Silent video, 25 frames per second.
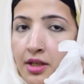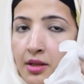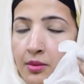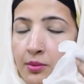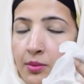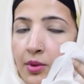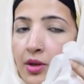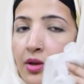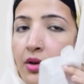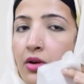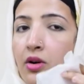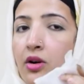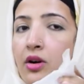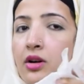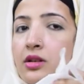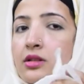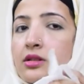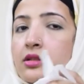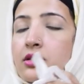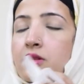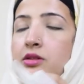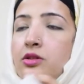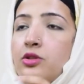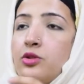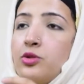
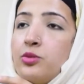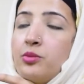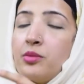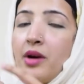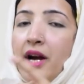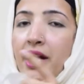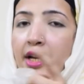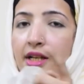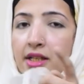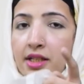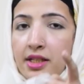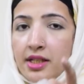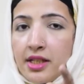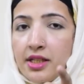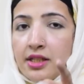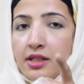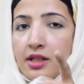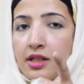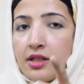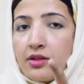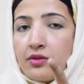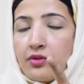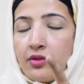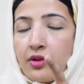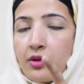because you might need
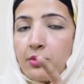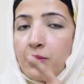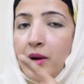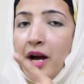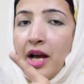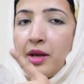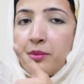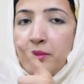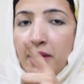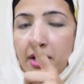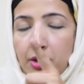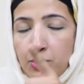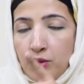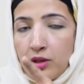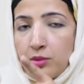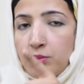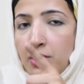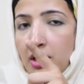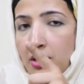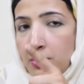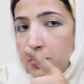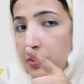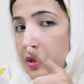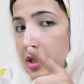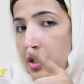it for bimanual
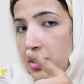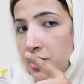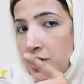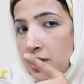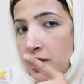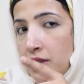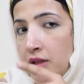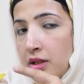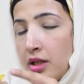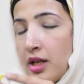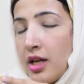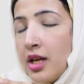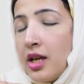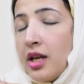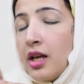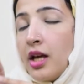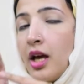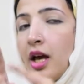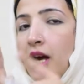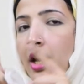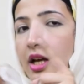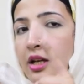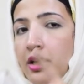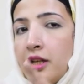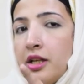palpation,
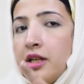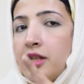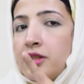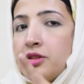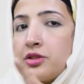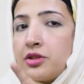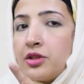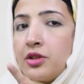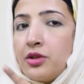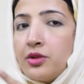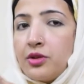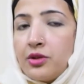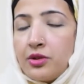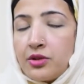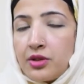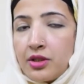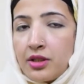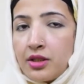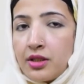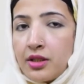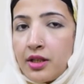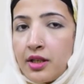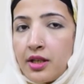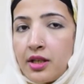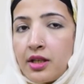any
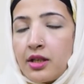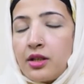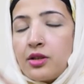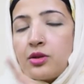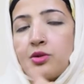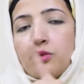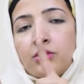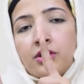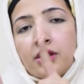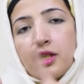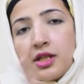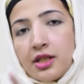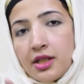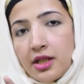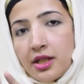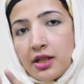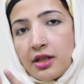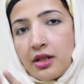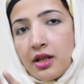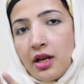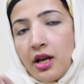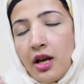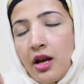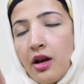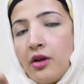intraoral thing you need
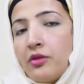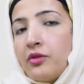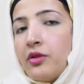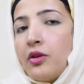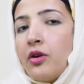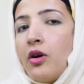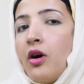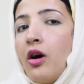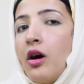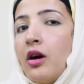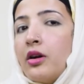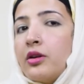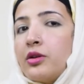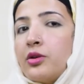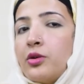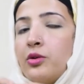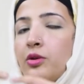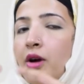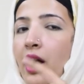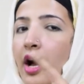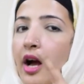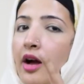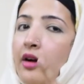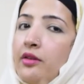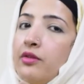it for, or
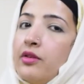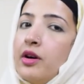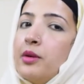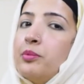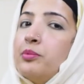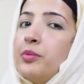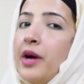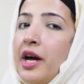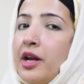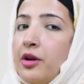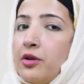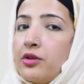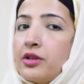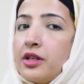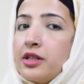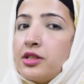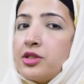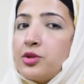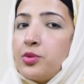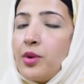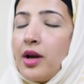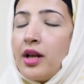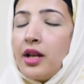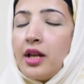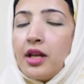you have a parotid
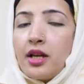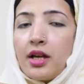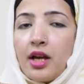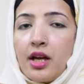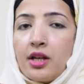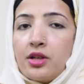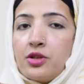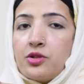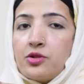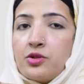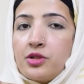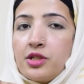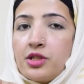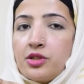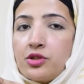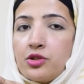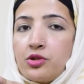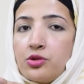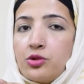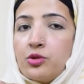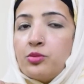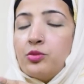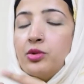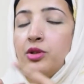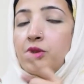swelling and you need to
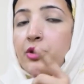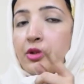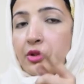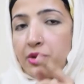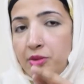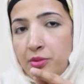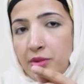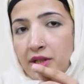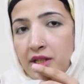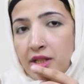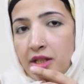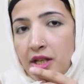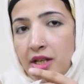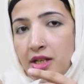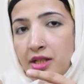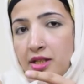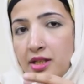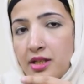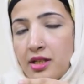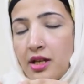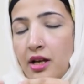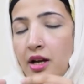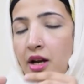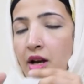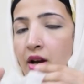do bloatment
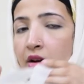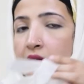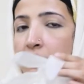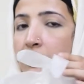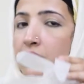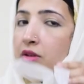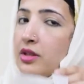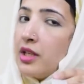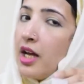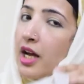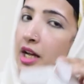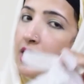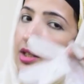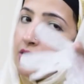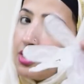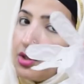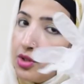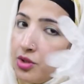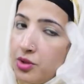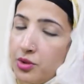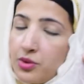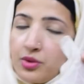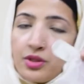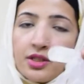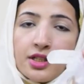test. For that
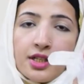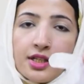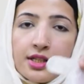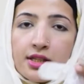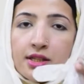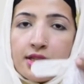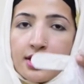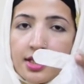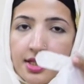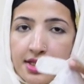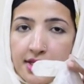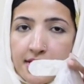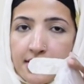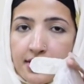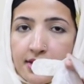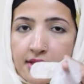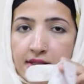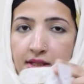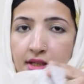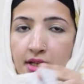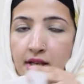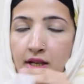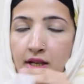you need these,